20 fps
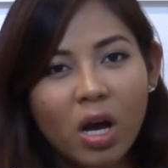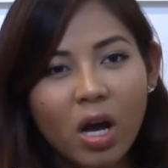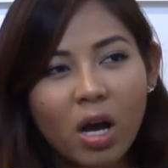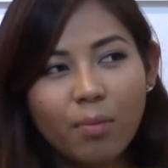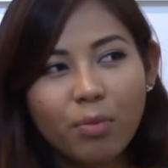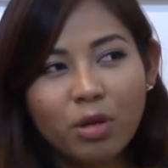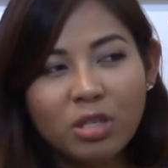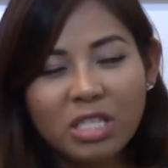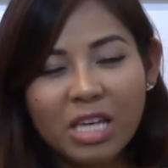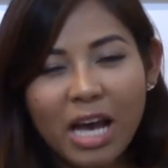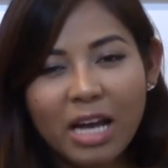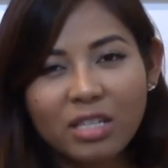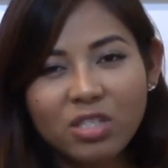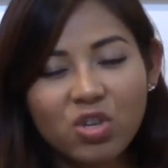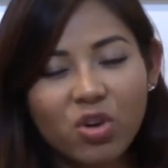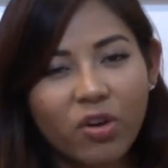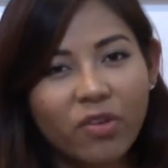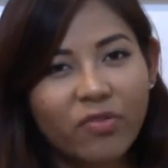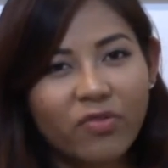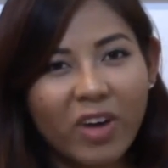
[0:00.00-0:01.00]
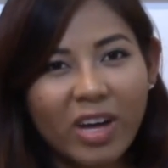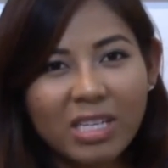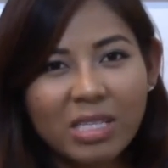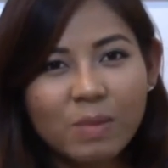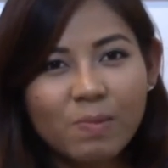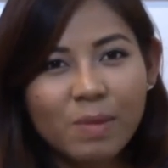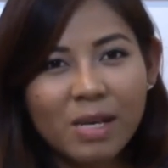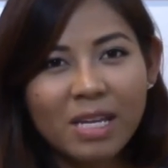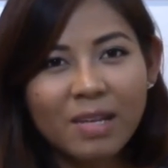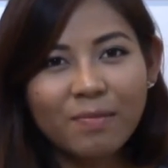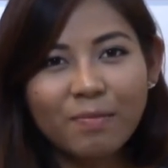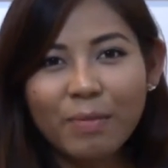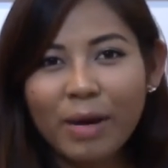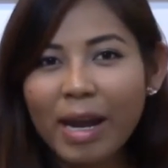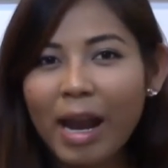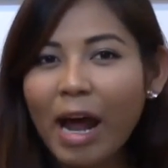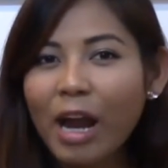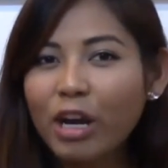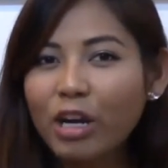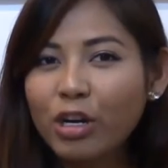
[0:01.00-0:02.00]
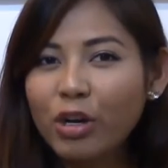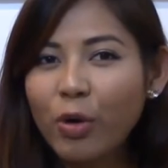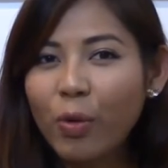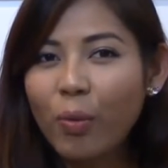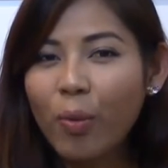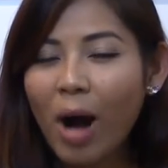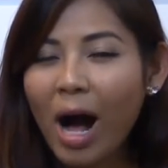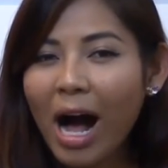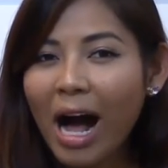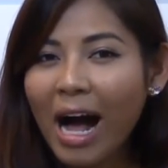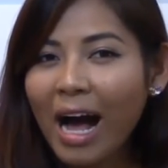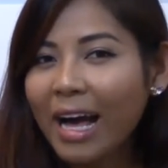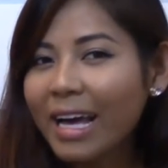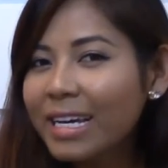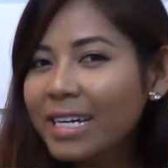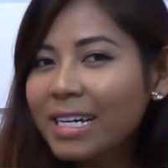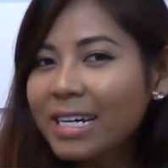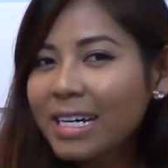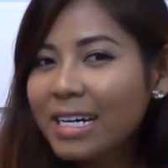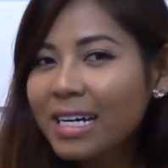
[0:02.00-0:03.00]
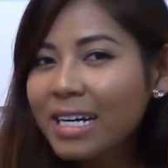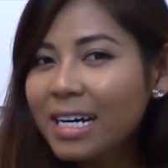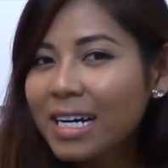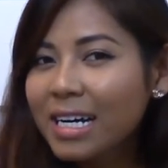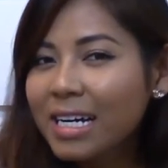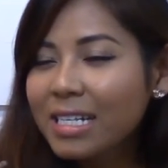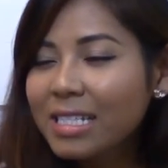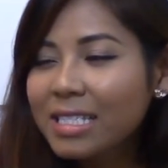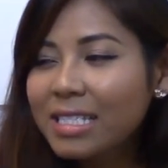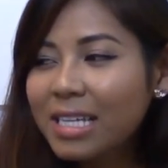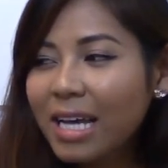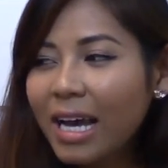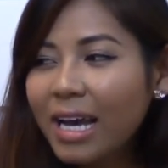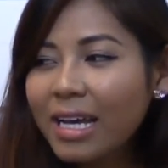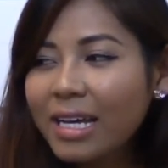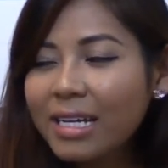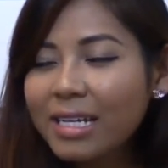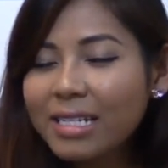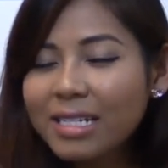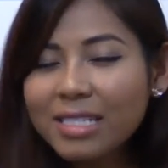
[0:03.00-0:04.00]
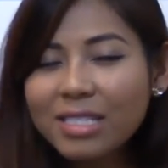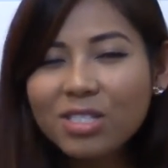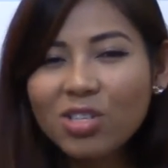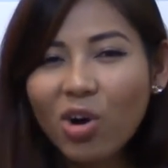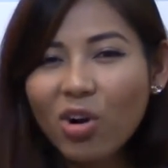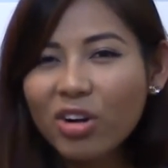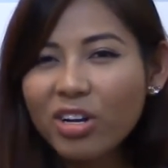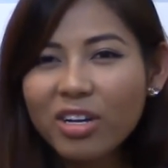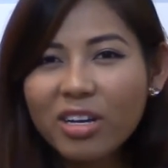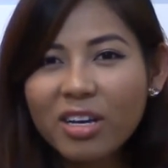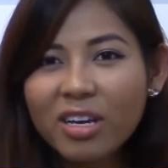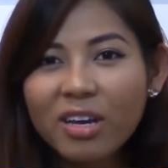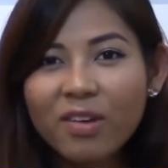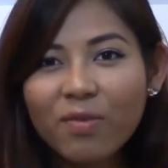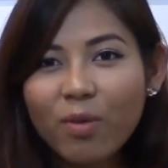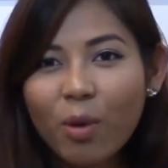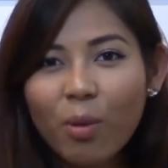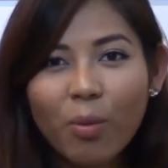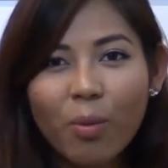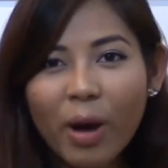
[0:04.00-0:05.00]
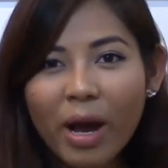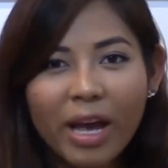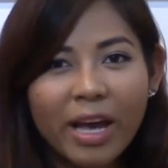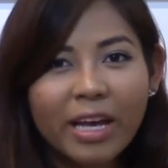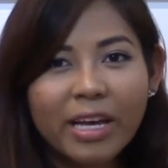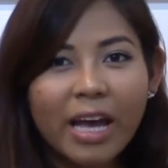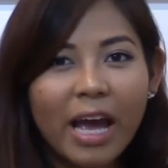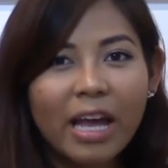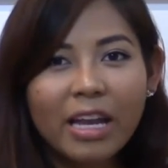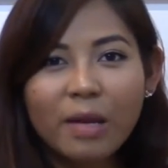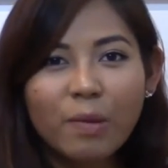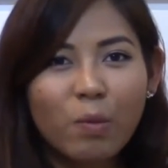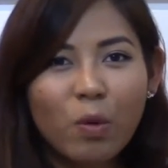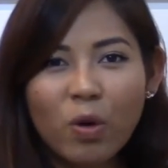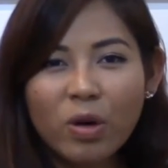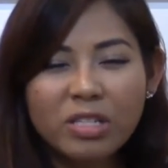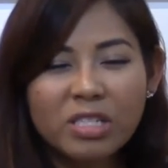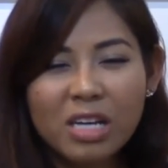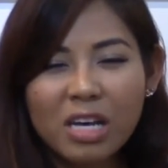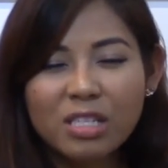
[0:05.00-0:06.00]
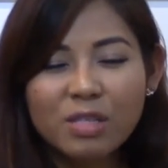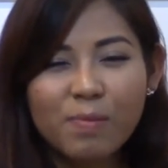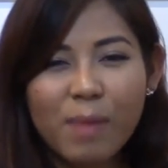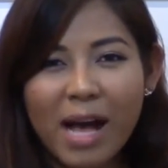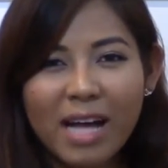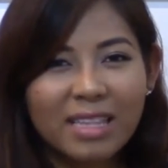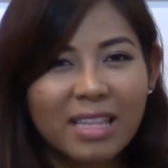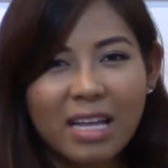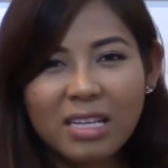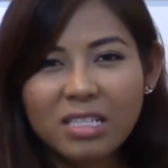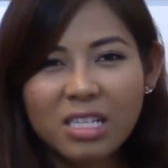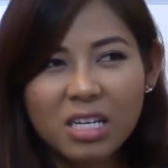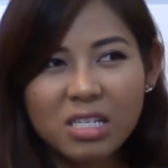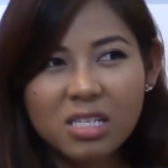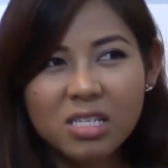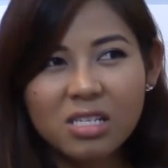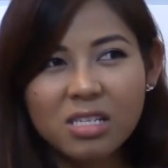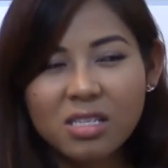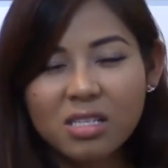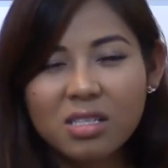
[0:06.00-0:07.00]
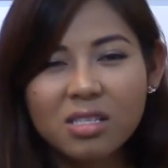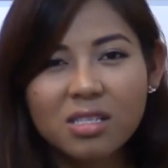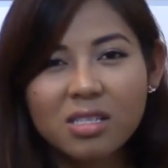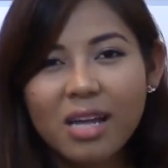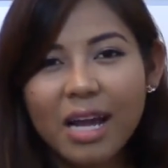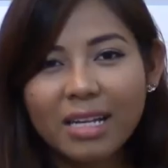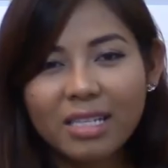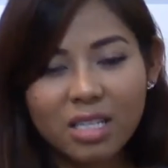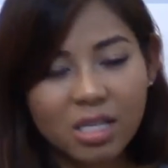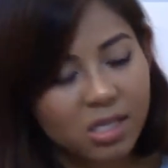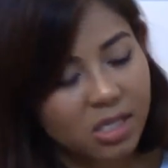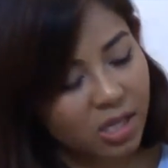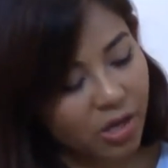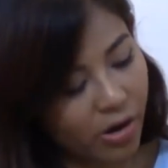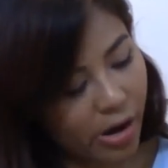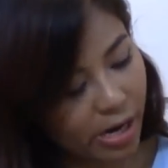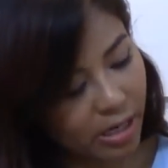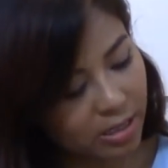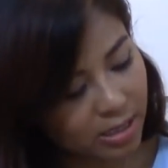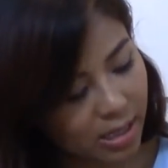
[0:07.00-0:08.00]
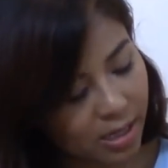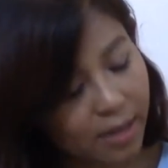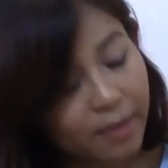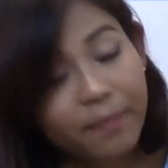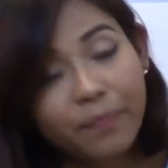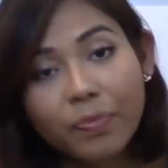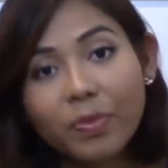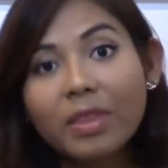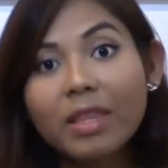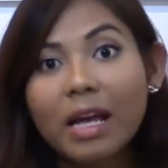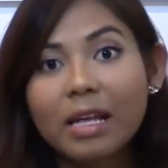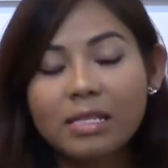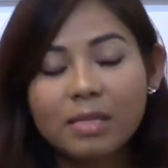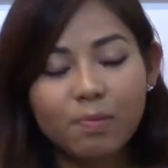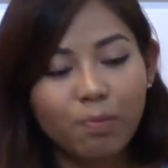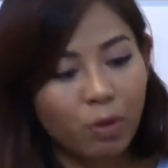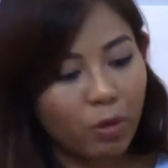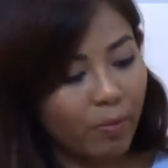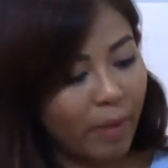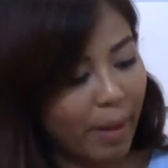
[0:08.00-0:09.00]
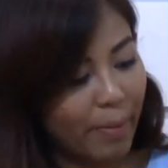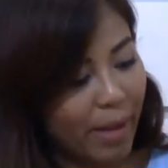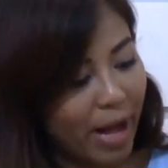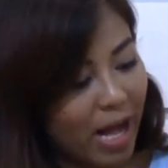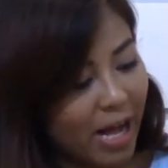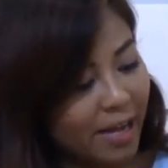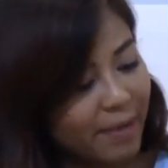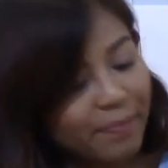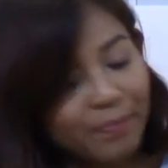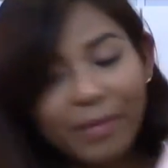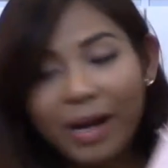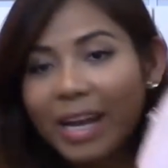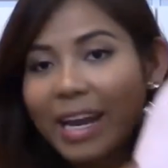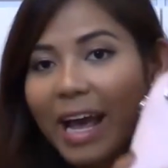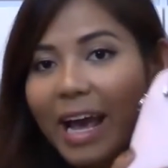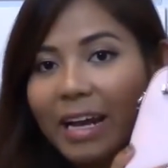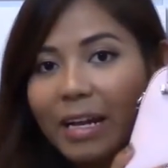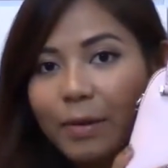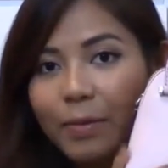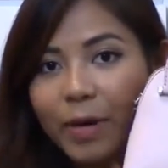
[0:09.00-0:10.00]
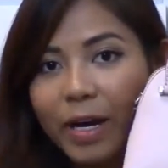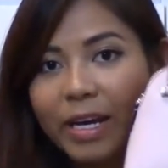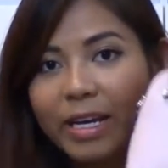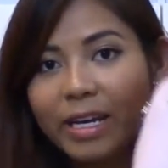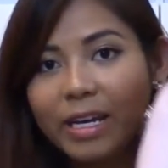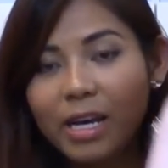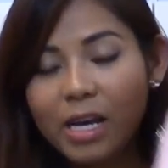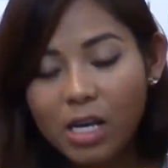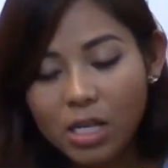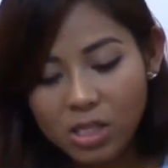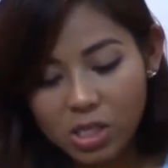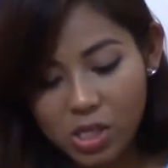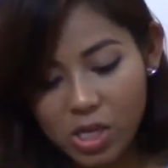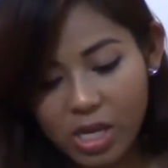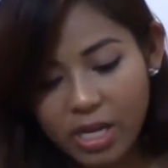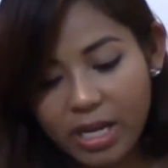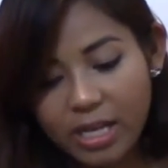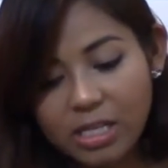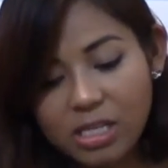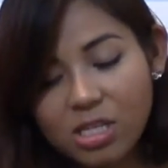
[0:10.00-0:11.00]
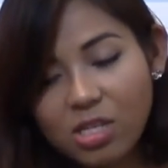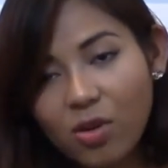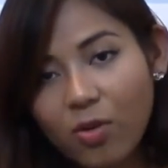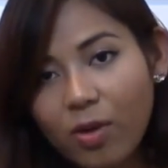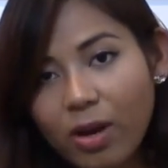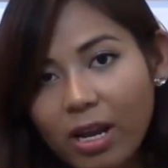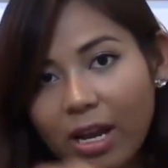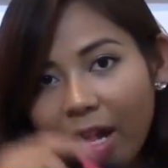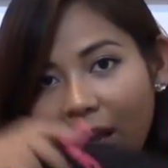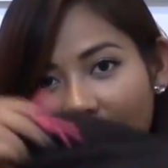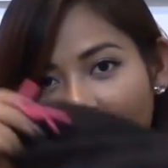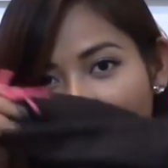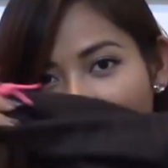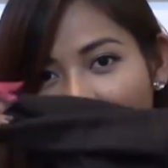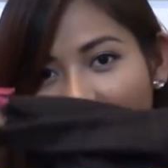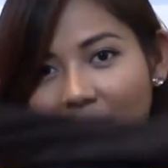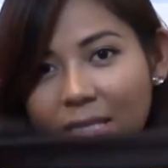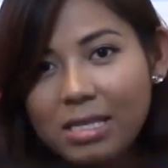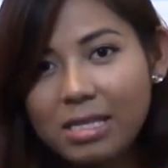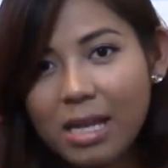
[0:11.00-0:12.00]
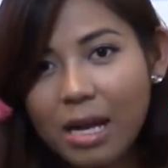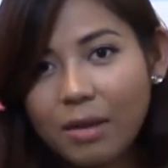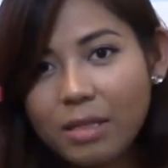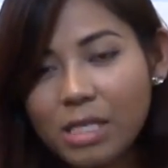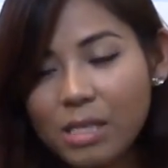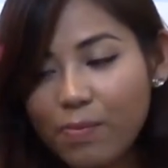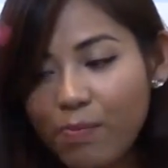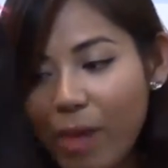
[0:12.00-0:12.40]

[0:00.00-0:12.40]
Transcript: protect your investment, but I don't know why they don't give away any more dust bag. That's just crazy. That's blew my mind. But anyway, so you can store it in this dust